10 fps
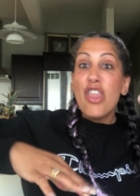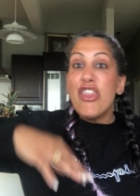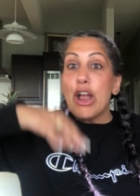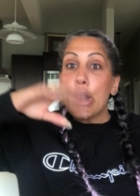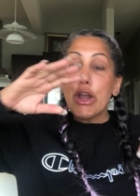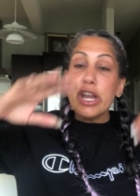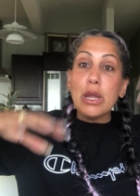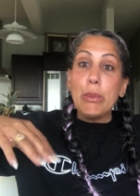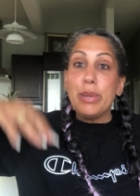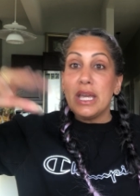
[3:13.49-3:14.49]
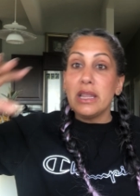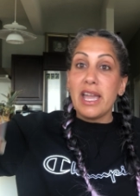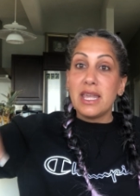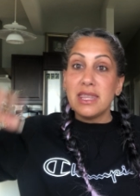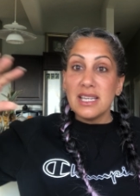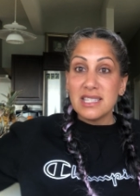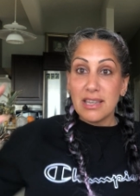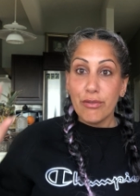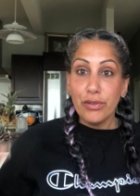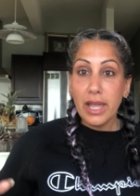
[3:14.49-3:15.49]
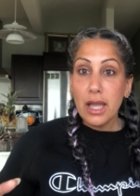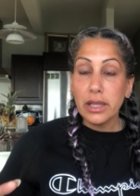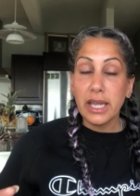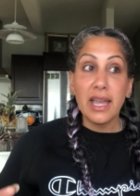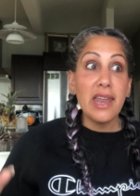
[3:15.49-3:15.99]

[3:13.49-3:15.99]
they're gonna be like this and flailing.